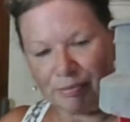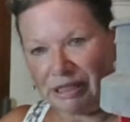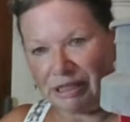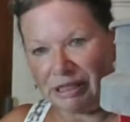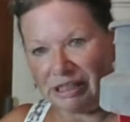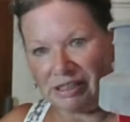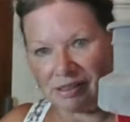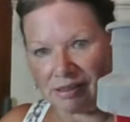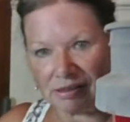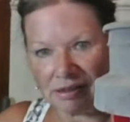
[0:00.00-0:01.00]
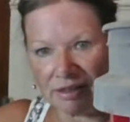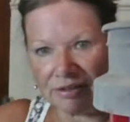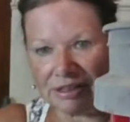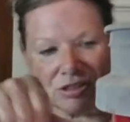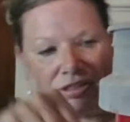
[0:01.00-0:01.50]
It's amazing how
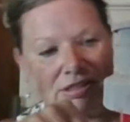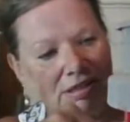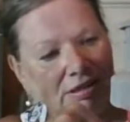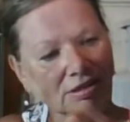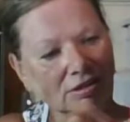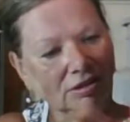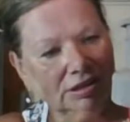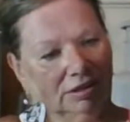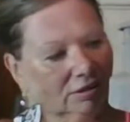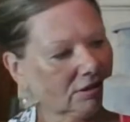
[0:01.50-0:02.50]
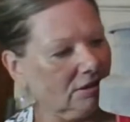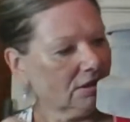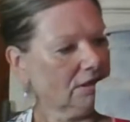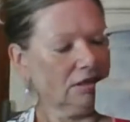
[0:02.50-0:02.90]
that just sticks on there.